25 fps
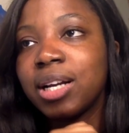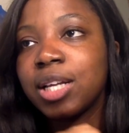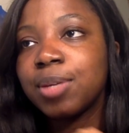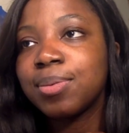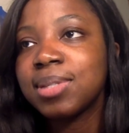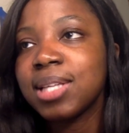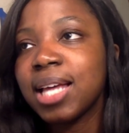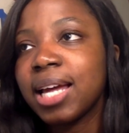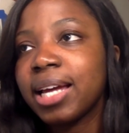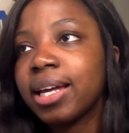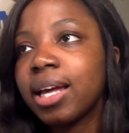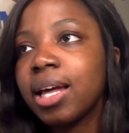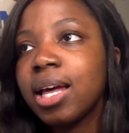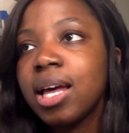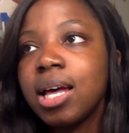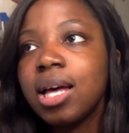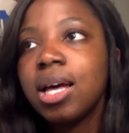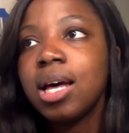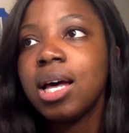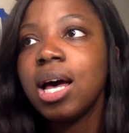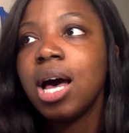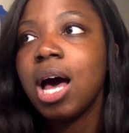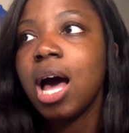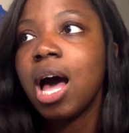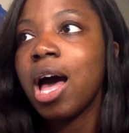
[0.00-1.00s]
He was like,
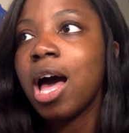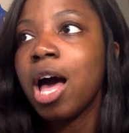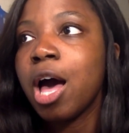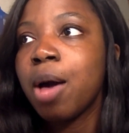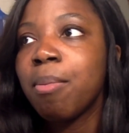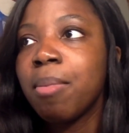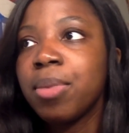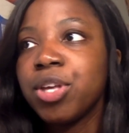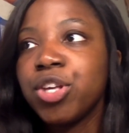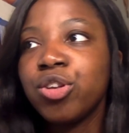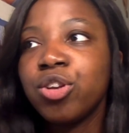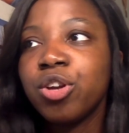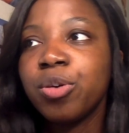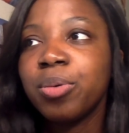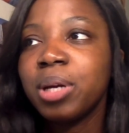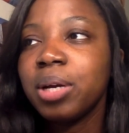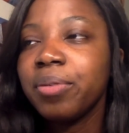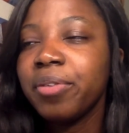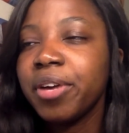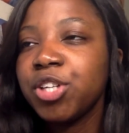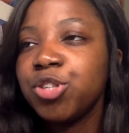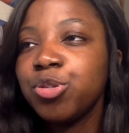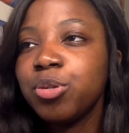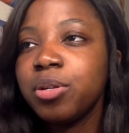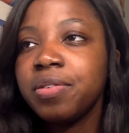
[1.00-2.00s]
you know, whenever
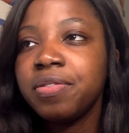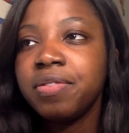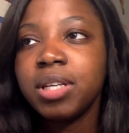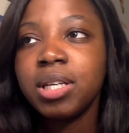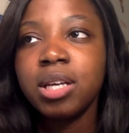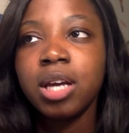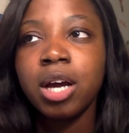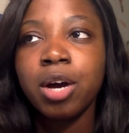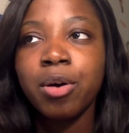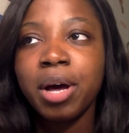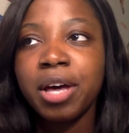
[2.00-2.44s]
I do a video,